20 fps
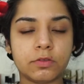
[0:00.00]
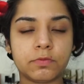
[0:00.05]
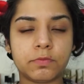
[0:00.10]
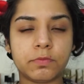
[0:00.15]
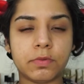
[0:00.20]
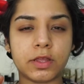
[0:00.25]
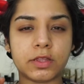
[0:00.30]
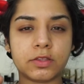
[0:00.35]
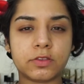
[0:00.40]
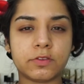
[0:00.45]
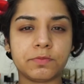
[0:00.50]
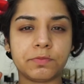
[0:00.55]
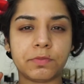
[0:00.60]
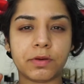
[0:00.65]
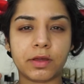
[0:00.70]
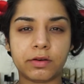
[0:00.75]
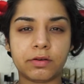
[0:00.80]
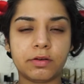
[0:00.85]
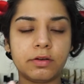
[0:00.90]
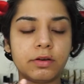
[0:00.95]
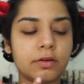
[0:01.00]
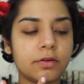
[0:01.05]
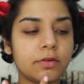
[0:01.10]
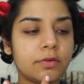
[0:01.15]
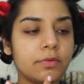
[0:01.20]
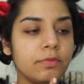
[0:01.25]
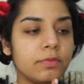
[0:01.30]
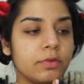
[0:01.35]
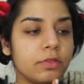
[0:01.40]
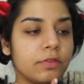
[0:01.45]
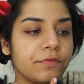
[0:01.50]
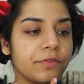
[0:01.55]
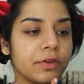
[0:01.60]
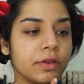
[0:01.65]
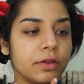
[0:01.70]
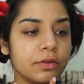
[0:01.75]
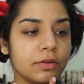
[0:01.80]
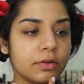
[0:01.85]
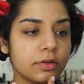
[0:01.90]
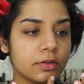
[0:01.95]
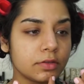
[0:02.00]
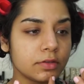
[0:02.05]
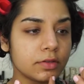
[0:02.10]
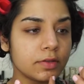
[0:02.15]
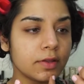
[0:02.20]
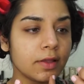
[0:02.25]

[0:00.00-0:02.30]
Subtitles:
blends better with the fingers.